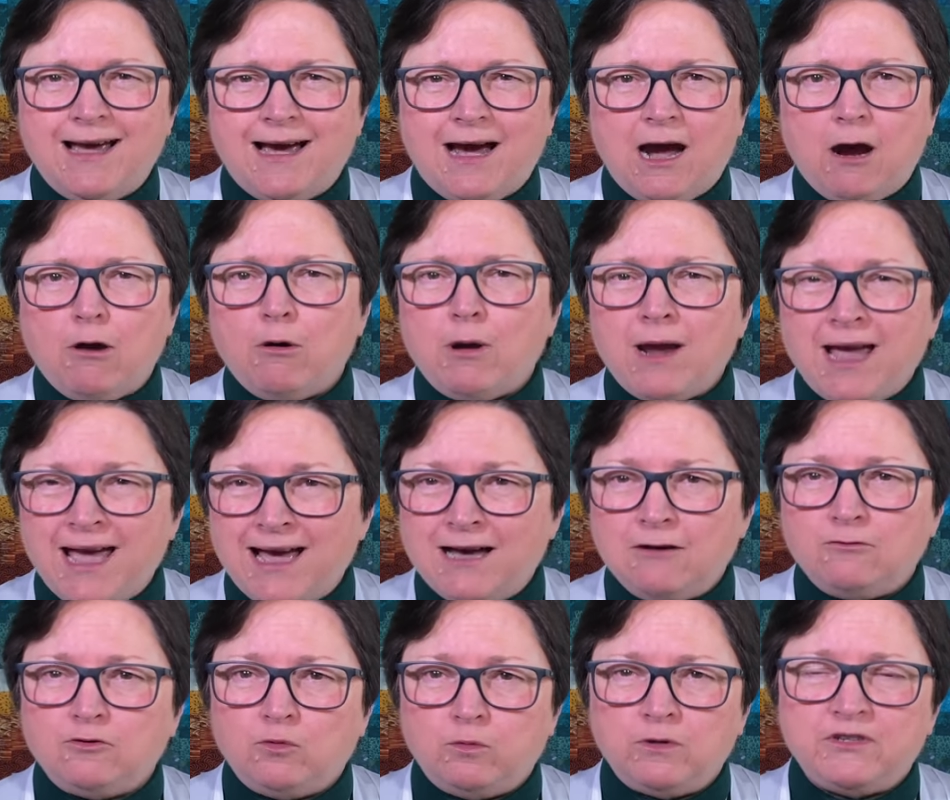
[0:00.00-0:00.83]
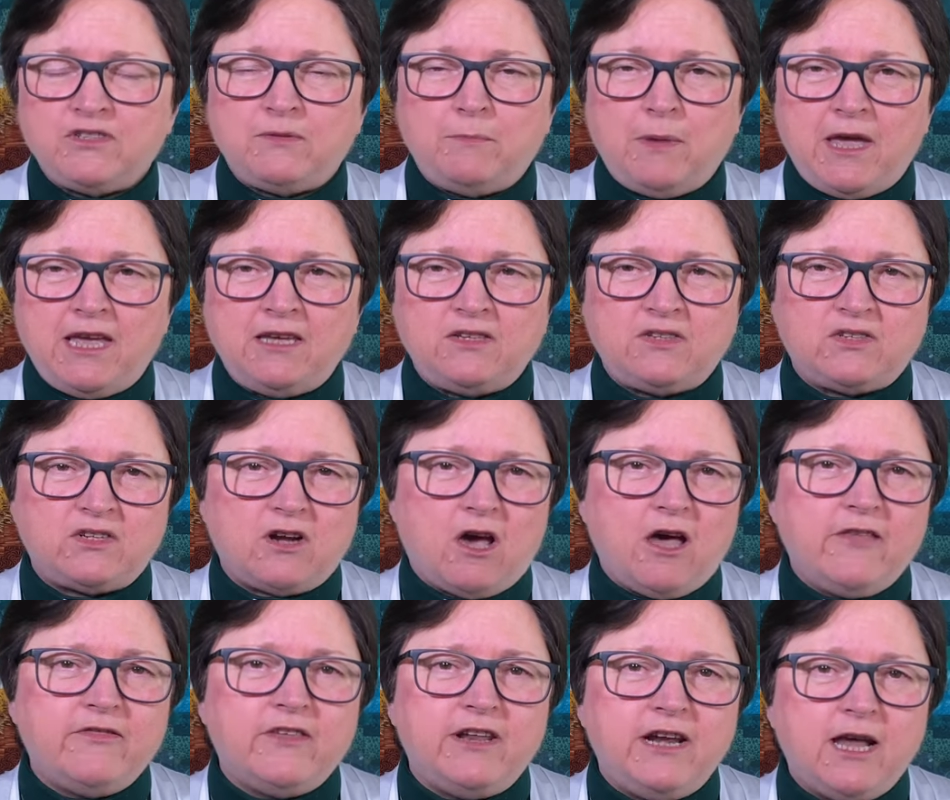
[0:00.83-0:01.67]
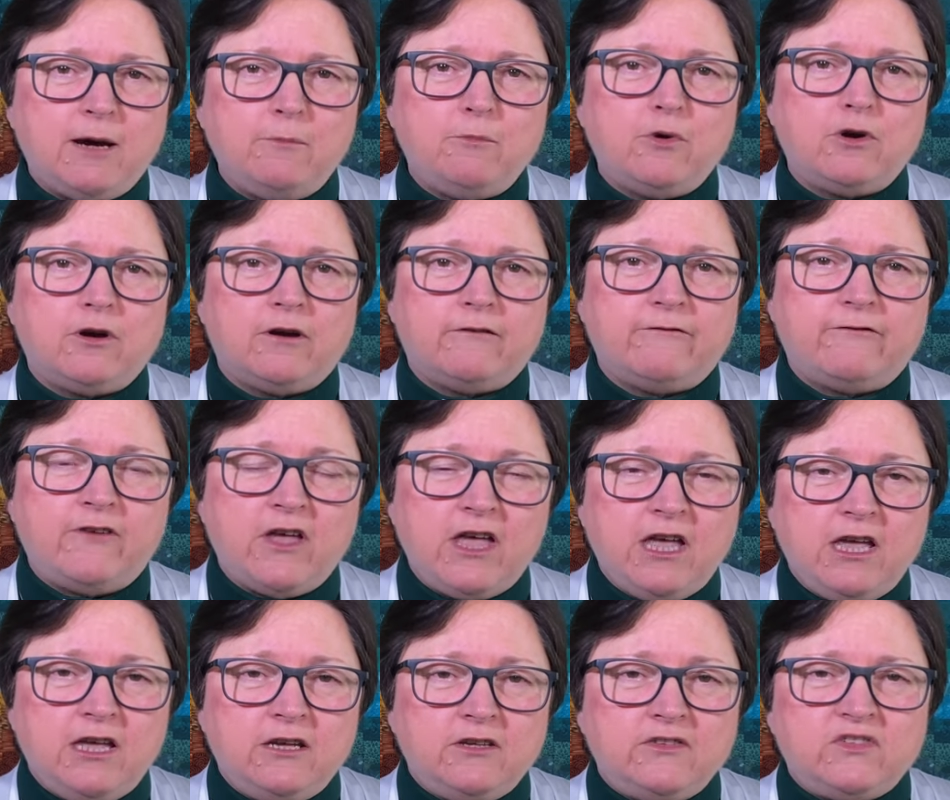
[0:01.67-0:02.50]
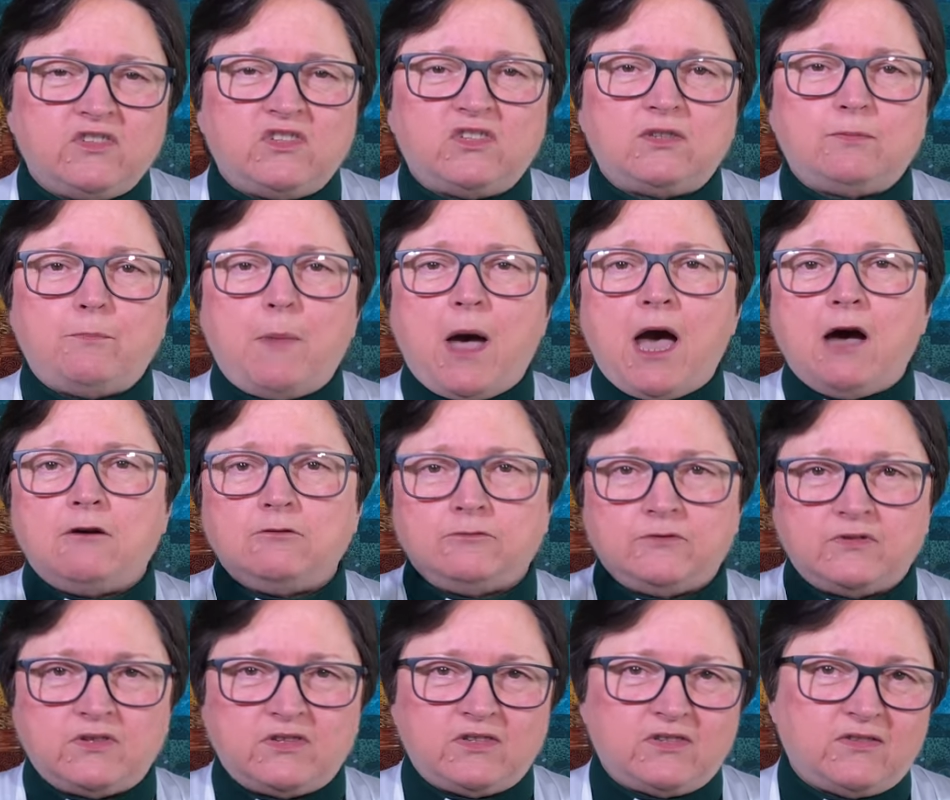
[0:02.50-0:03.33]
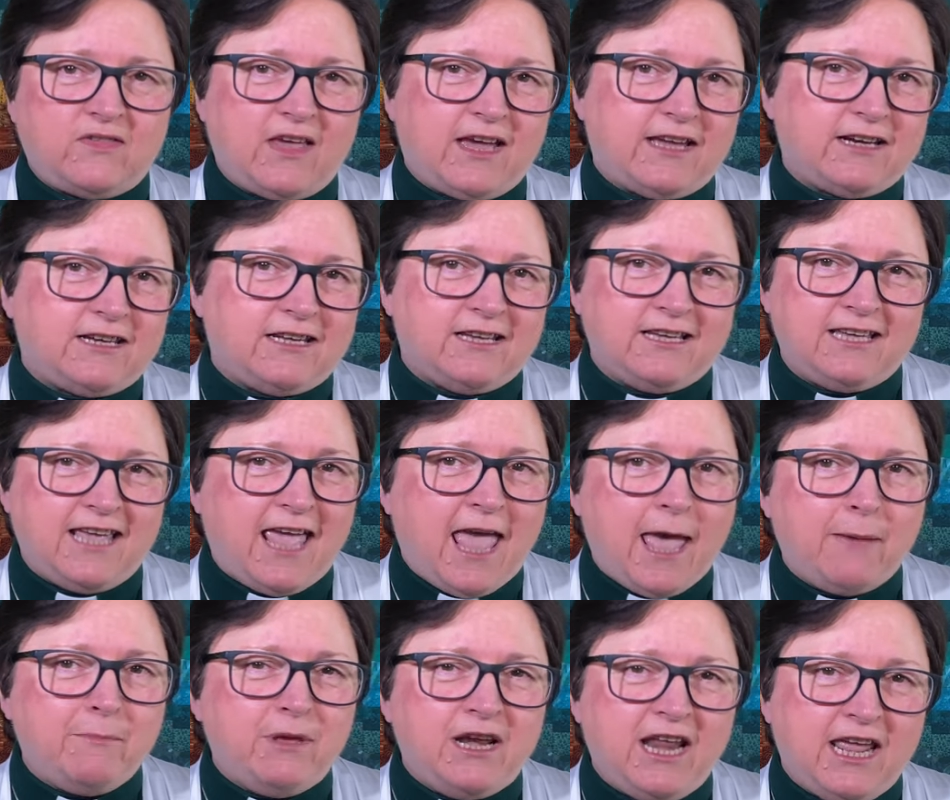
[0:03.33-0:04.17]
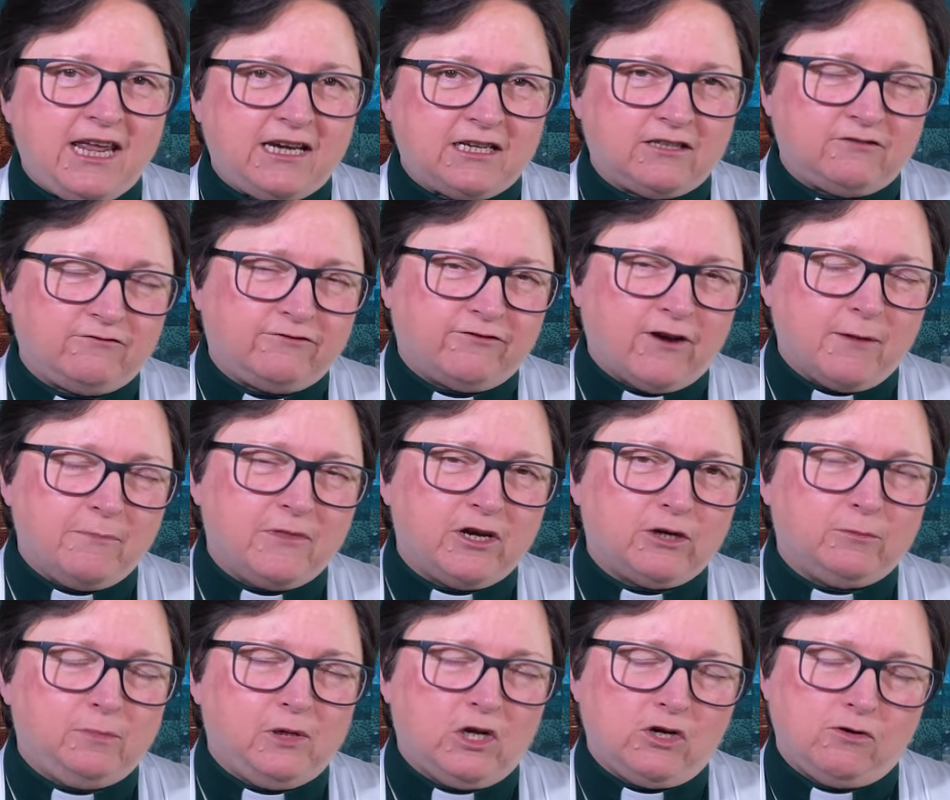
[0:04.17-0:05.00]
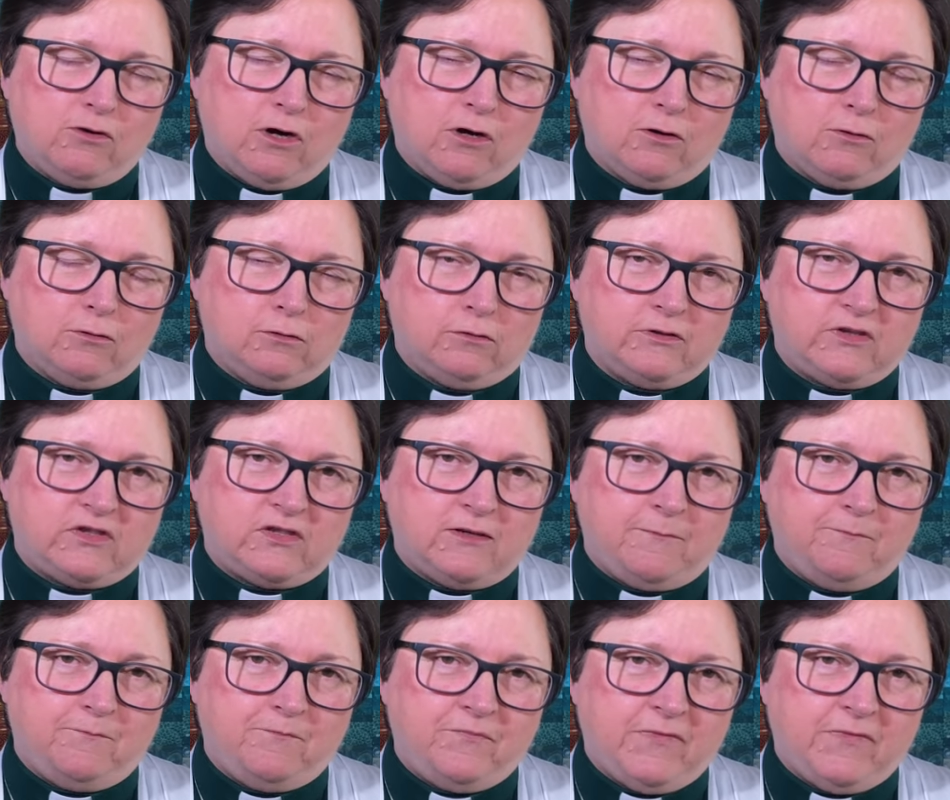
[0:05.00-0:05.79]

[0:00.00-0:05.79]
Our count was based on the number of spouts that emanated from their blowholes.